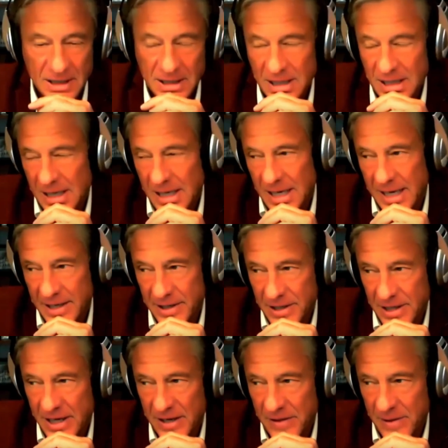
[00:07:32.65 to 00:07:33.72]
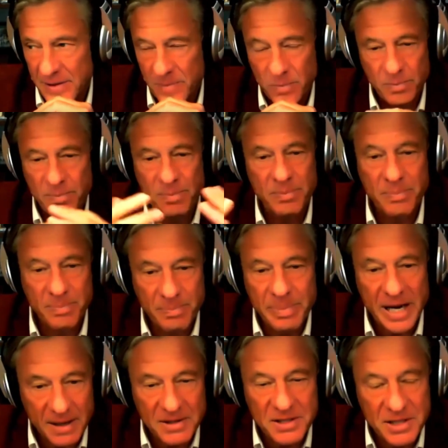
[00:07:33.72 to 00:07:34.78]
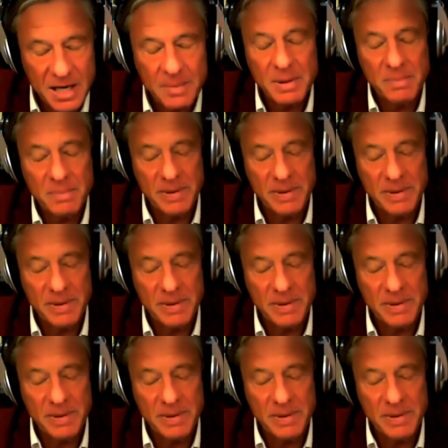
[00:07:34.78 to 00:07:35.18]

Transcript: Yeah. And and be- Teb and